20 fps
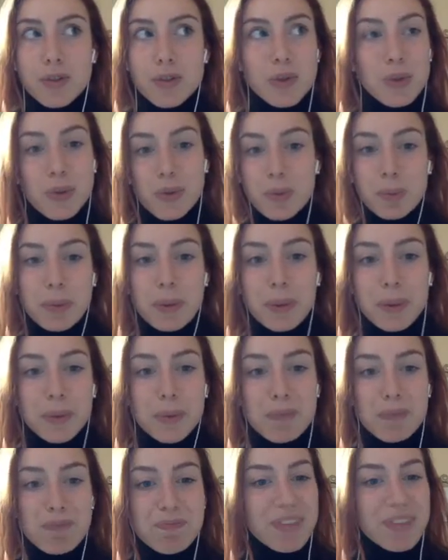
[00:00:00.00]
too small
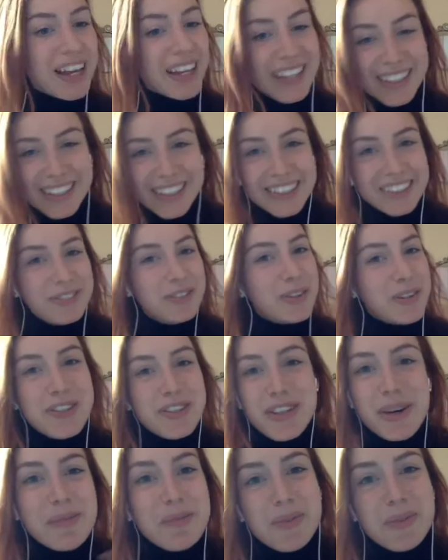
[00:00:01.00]
for
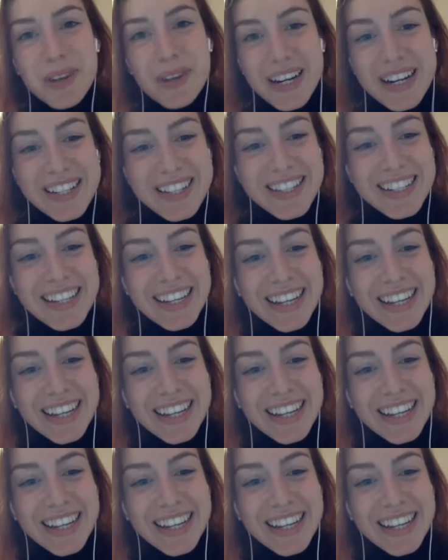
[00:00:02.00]
some reason.